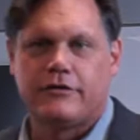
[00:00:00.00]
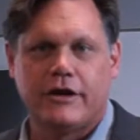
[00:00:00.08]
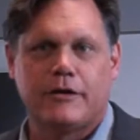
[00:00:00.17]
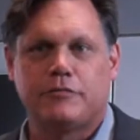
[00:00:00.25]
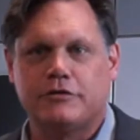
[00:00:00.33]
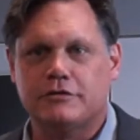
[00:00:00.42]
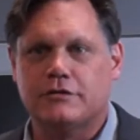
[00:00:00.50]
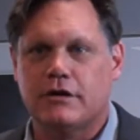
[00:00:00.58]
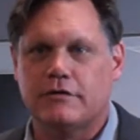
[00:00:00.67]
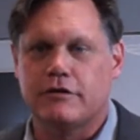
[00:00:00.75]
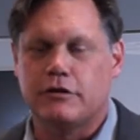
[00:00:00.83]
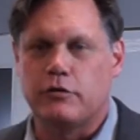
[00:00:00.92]

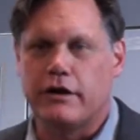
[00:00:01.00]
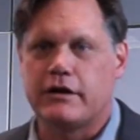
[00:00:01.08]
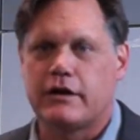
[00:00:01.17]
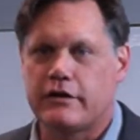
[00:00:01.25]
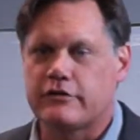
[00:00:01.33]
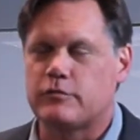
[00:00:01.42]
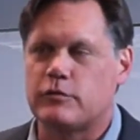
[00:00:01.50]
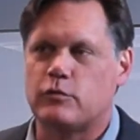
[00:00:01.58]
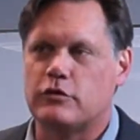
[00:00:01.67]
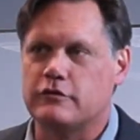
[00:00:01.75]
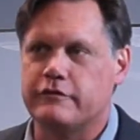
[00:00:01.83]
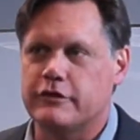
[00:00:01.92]
example of a great
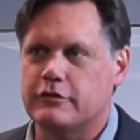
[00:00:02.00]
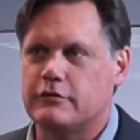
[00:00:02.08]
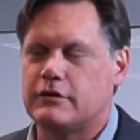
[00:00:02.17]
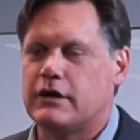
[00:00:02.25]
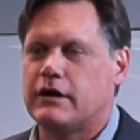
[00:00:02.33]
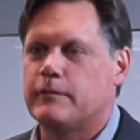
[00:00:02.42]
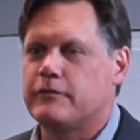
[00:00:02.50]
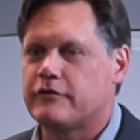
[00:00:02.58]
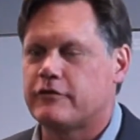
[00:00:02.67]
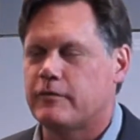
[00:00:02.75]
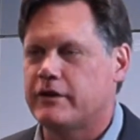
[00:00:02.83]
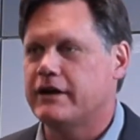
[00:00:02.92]
customer worldview
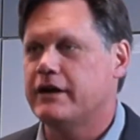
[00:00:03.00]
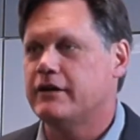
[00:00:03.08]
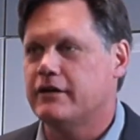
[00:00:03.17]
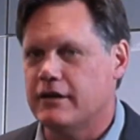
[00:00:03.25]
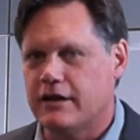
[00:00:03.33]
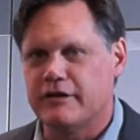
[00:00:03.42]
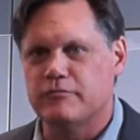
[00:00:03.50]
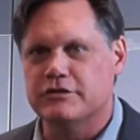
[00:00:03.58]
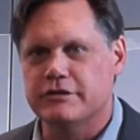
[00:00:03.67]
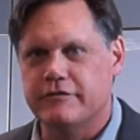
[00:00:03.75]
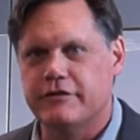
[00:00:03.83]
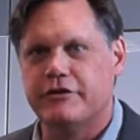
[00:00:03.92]
comes from an
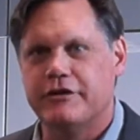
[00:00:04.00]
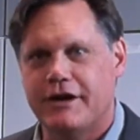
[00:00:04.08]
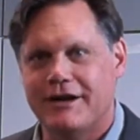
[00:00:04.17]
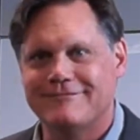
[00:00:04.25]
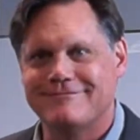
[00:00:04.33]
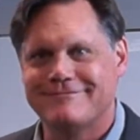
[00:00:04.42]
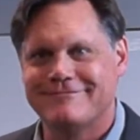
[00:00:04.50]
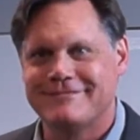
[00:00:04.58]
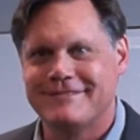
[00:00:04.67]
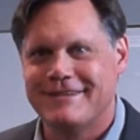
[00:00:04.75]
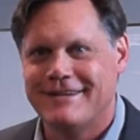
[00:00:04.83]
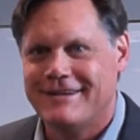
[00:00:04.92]
airline, believe it or not.
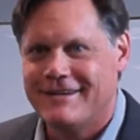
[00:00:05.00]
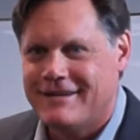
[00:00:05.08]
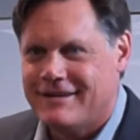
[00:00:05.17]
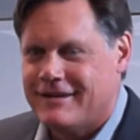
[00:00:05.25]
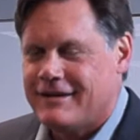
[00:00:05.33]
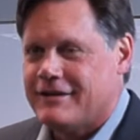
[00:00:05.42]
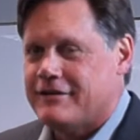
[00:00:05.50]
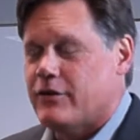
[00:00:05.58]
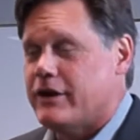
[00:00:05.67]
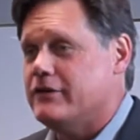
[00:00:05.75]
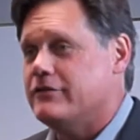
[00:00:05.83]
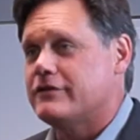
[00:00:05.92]

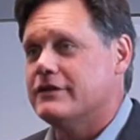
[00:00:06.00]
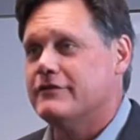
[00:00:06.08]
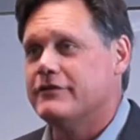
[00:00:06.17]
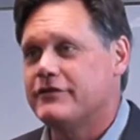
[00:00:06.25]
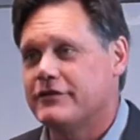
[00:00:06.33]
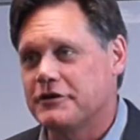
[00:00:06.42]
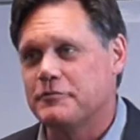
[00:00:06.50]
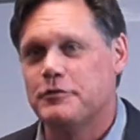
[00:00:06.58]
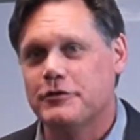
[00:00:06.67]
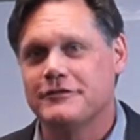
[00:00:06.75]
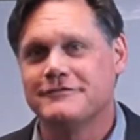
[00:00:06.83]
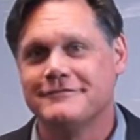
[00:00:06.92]
Now, I used to live in
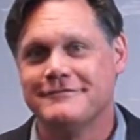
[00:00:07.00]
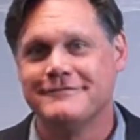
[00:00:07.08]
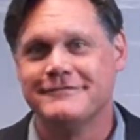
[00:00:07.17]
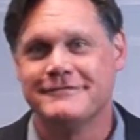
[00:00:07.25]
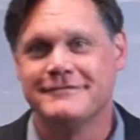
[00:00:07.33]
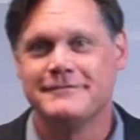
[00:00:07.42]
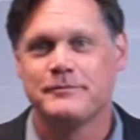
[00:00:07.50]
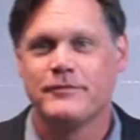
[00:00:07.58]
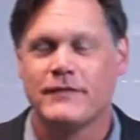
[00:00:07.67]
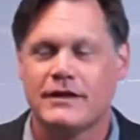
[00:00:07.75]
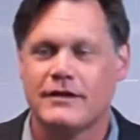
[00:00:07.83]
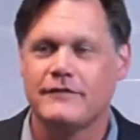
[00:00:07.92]
Singapore.
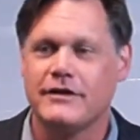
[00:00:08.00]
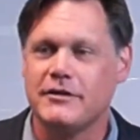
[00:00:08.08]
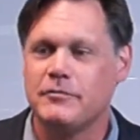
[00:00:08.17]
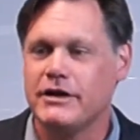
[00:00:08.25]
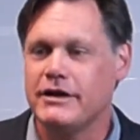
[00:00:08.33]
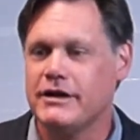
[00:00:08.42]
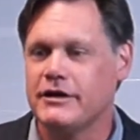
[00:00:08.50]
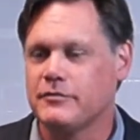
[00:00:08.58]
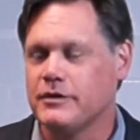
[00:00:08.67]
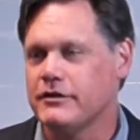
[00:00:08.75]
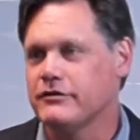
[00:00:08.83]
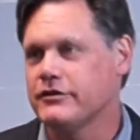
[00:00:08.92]
If anybody
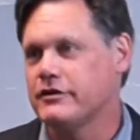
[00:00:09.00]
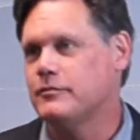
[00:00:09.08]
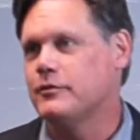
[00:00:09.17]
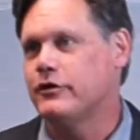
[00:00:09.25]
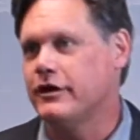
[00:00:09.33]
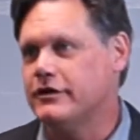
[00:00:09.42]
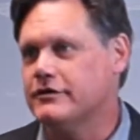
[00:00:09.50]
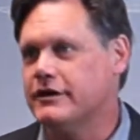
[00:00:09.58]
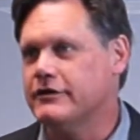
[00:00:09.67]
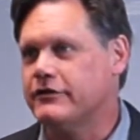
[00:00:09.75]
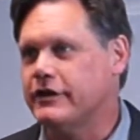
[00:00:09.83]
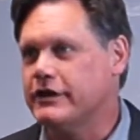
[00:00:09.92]
has been on Singapore
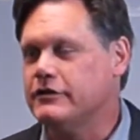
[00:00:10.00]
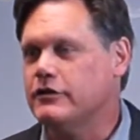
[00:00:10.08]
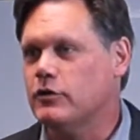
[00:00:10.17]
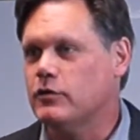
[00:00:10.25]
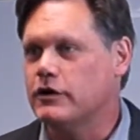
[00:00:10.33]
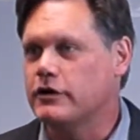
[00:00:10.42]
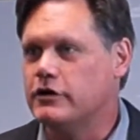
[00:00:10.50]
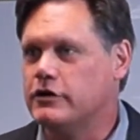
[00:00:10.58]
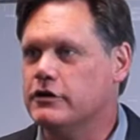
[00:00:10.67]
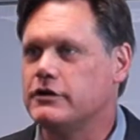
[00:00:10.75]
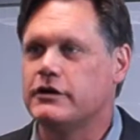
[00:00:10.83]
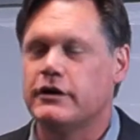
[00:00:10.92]
Airlines, they know what a
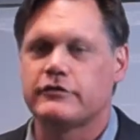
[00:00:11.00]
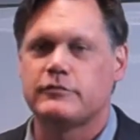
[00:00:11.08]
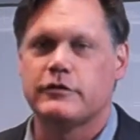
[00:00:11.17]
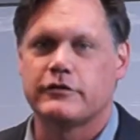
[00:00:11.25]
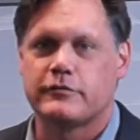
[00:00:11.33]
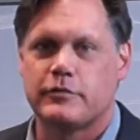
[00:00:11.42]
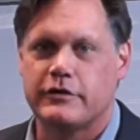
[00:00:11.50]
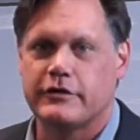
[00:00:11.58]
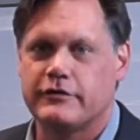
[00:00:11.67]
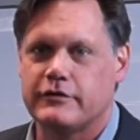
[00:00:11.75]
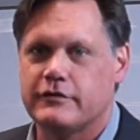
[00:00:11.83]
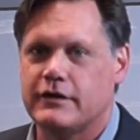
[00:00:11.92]
good customer
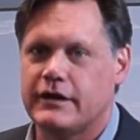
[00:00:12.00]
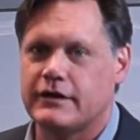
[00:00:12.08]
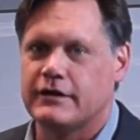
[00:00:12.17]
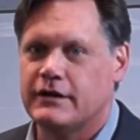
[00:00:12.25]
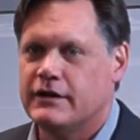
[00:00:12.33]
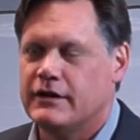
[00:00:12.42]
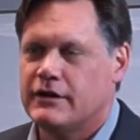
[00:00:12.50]
experience is like.